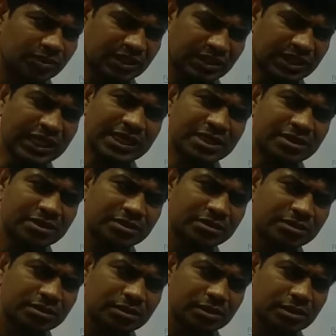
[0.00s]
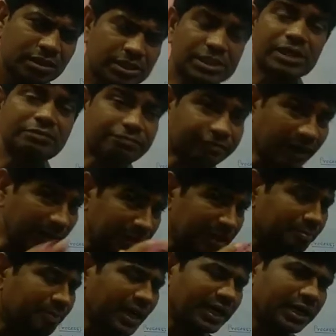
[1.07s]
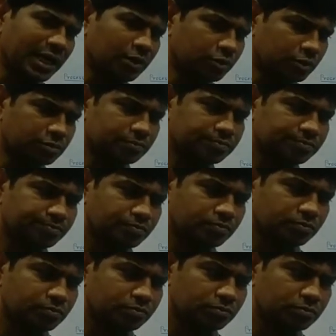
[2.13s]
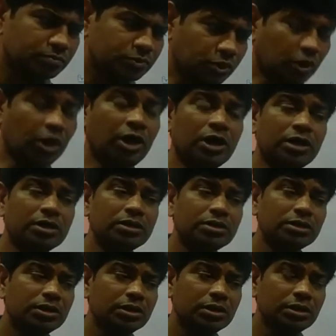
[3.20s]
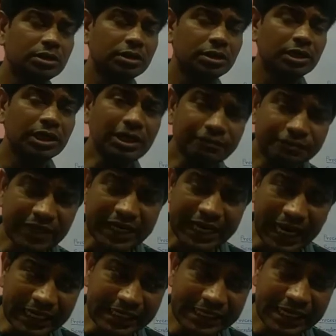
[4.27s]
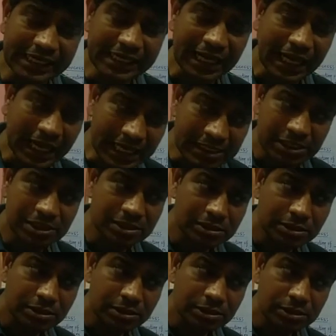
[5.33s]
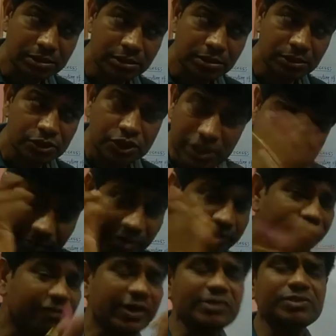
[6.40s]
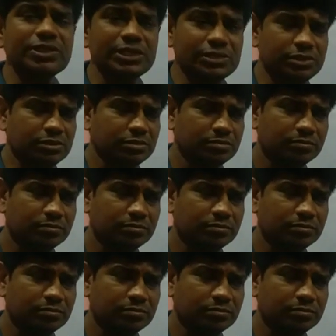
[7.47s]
then some family background, or if the candidate has some references